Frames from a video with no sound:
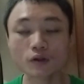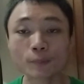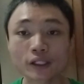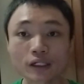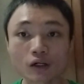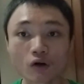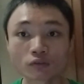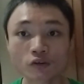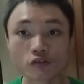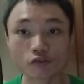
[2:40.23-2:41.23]
limiting
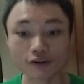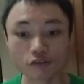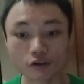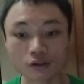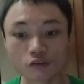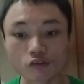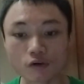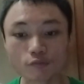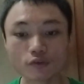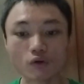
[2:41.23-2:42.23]
or restricting
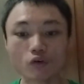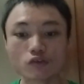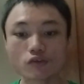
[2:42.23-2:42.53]
something or